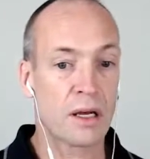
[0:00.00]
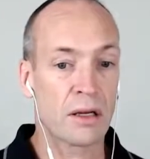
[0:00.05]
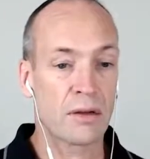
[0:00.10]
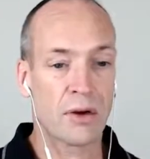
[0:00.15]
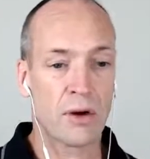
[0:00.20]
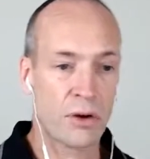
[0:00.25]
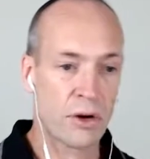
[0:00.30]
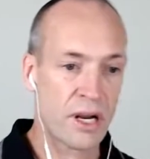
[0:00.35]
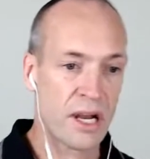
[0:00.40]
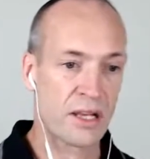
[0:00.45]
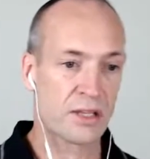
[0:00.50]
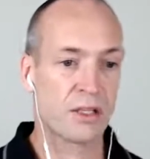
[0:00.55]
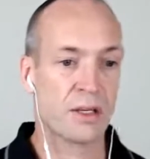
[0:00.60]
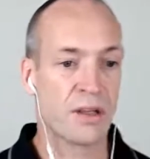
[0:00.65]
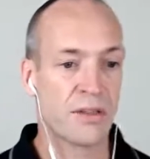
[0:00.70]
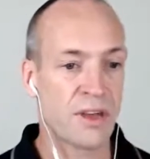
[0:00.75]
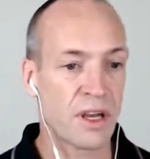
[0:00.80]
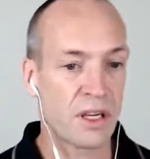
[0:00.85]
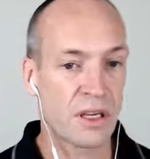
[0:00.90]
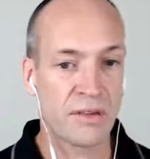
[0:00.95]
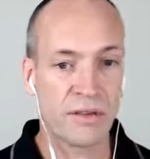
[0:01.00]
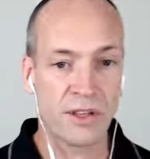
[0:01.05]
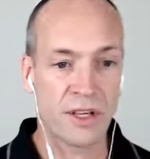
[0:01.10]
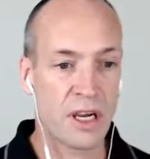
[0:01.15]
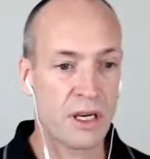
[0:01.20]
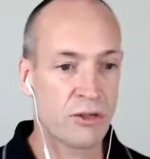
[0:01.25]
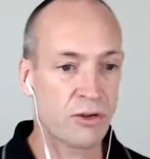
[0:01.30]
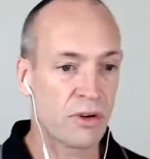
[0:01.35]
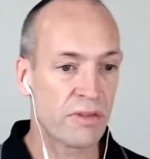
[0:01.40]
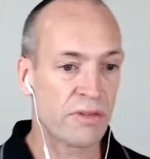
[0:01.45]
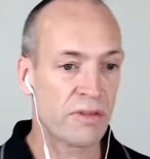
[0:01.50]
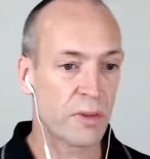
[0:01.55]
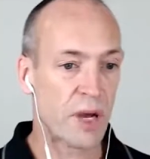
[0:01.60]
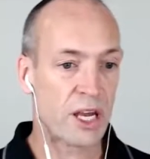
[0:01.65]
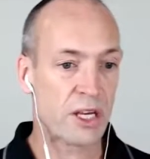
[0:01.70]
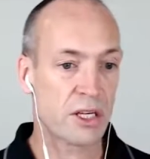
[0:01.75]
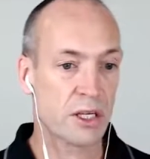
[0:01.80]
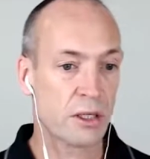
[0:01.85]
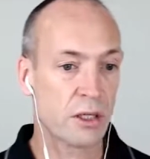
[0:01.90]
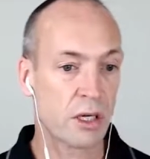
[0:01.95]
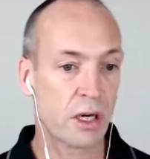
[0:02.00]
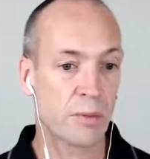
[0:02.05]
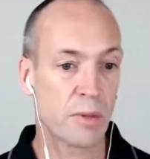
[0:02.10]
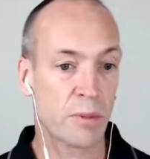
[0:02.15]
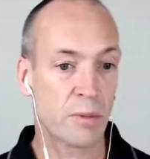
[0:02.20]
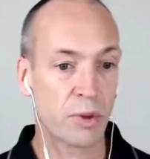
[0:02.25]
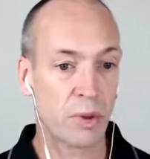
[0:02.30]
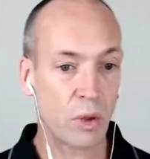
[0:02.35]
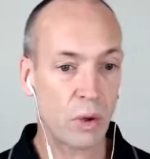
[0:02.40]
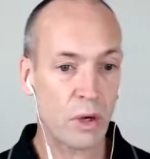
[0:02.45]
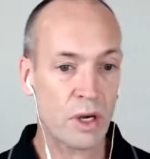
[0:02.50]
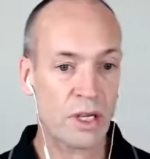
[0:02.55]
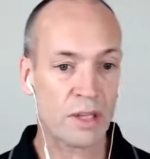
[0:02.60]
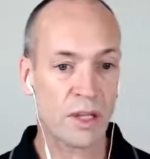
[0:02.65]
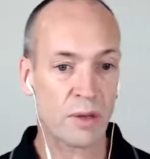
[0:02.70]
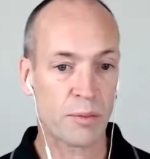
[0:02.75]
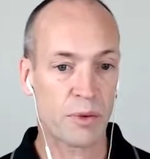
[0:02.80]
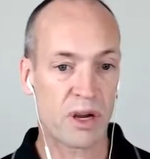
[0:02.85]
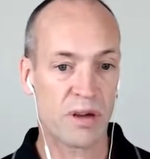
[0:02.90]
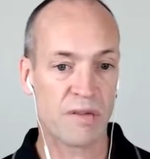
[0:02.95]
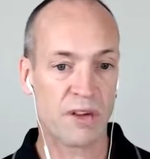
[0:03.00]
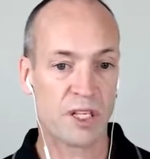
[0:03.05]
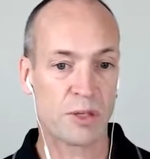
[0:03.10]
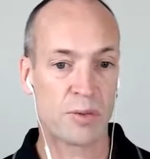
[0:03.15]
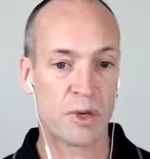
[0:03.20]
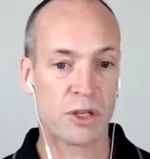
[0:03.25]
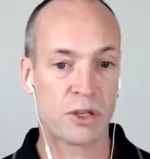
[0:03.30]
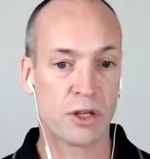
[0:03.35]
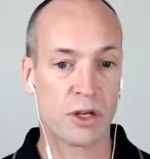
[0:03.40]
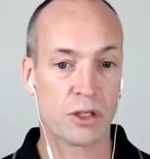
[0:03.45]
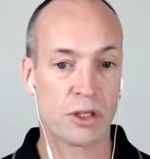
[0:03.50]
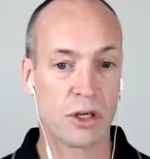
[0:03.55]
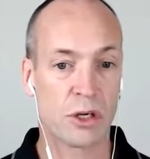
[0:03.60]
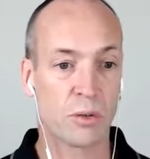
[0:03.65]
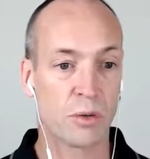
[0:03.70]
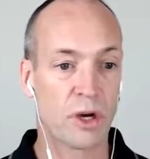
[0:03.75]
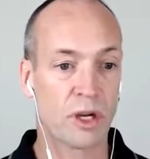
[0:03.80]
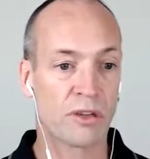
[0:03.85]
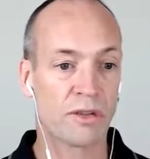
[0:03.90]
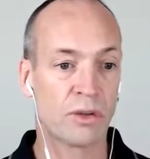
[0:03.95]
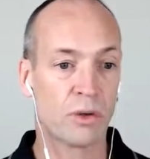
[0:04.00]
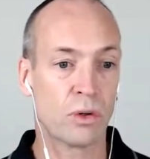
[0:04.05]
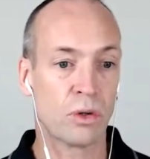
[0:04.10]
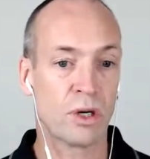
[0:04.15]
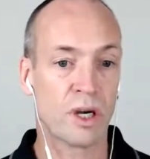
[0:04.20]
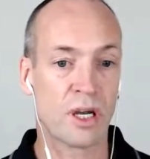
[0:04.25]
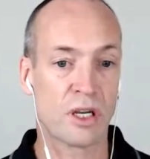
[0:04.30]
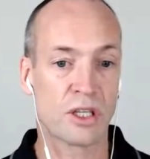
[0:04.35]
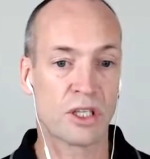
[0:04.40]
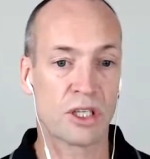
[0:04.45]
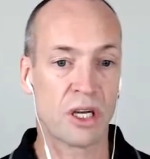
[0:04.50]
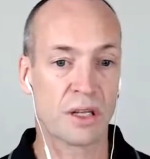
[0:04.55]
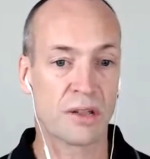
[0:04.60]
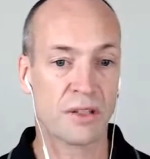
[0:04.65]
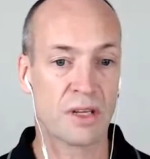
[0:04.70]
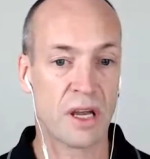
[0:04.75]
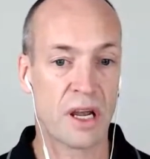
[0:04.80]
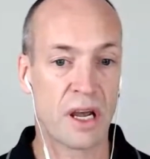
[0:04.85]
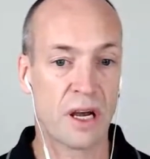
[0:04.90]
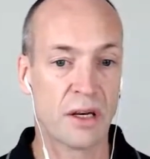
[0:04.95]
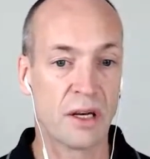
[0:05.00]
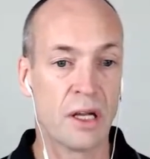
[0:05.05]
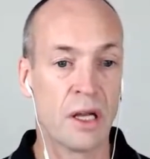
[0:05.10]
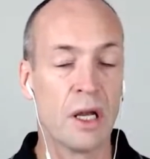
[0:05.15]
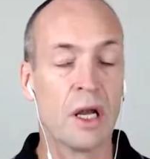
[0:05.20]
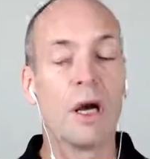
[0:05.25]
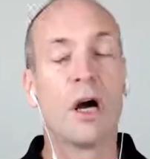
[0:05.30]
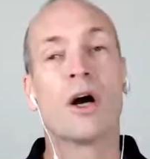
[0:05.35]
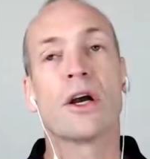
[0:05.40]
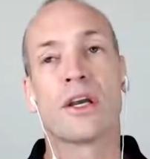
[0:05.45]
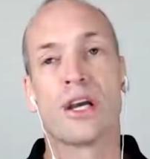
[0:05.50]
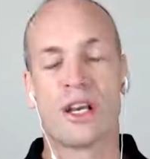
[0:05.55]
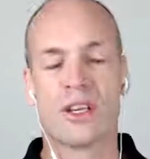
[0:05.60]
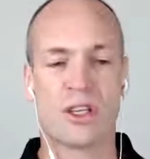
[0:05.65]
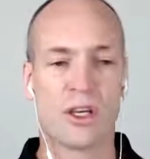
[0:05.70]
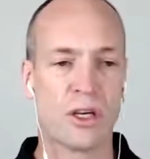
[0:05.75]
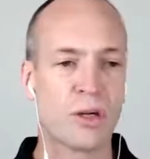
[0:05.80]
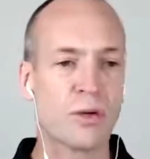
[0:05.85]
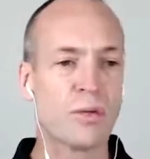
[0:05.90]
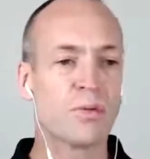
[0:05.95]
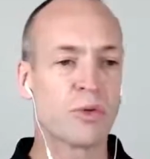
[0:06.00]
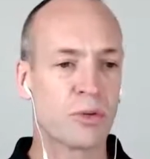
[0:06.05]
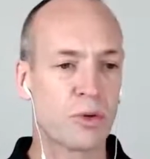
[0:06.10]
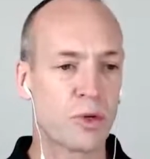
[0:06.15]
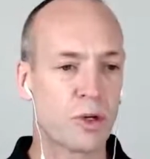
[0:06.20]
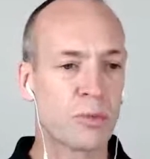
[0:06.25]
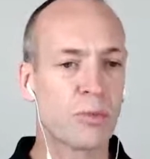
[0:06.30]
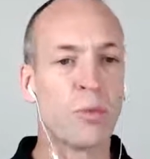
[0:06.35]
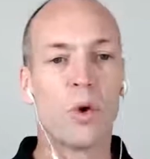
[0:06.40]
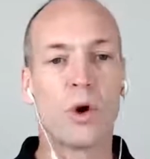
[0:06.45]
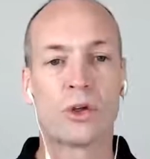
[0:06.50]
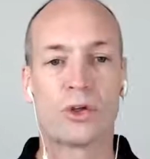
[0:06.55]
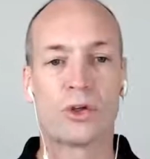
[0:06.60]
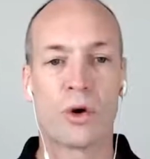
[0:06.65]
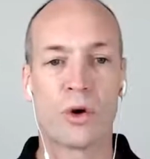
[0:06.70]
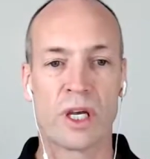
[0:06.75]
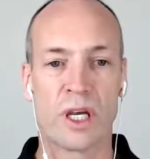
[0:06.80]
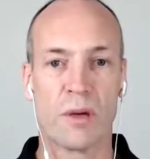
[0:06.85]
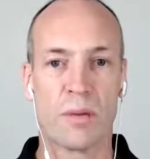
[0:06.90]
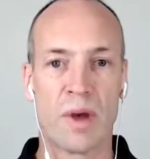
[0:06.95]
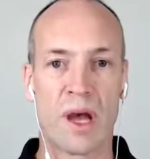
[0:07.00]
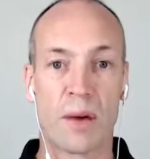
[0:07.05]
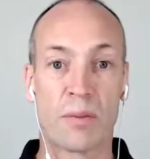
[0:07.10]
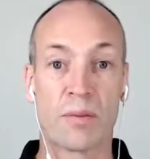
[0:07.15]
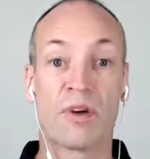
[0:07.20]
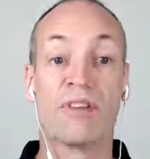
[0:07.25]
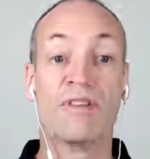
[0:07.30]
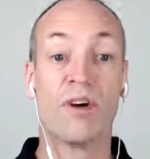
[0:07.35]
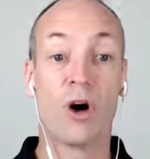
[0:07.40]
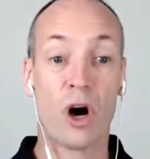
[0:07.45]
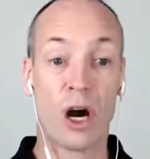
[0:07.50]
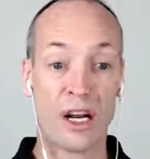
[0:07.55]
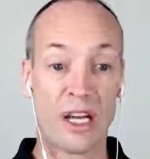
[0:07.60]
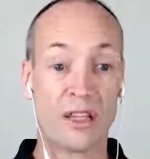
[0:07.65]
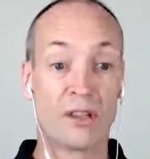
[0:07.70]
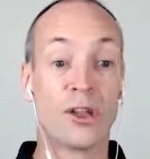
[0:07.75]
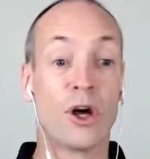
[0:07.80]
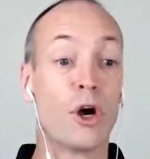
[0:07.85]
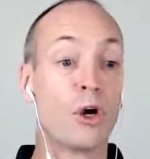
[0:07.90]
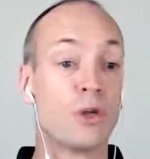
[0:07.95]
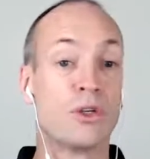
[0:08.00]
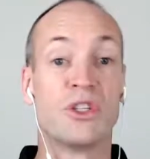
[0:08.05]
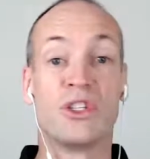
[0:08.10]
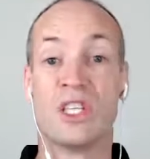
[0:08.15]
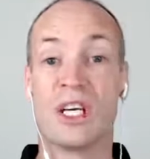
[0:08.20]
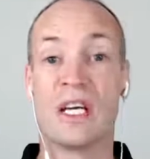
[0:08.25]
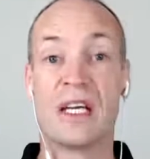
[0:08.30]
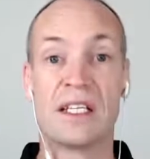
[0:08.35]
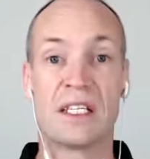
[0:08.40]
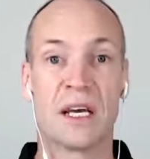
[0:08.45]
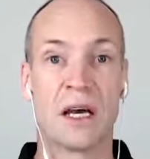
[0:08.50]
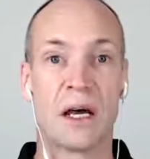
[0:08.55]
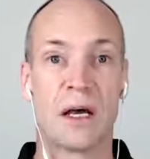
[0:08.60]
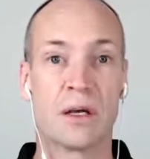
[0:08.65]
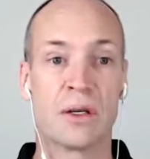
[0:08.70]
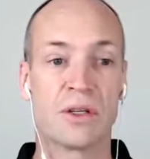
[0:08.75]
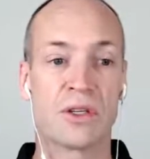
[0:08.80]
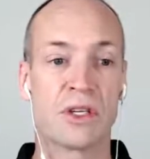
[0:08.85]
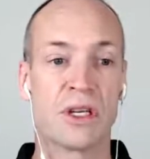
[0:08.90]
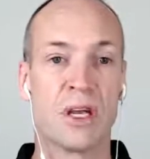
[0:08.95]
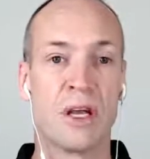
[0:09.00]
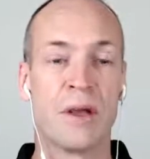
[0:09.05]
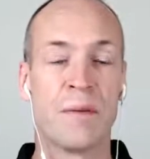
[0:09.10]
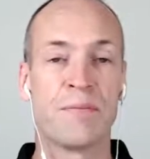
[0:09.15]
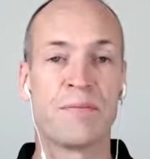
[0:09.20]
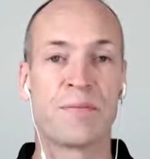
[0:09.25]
all right, excellent. Thank you for the extra information. I'm employed. The previous business I worked for has shut down. Okay, so you're sort of more talking about providing those details,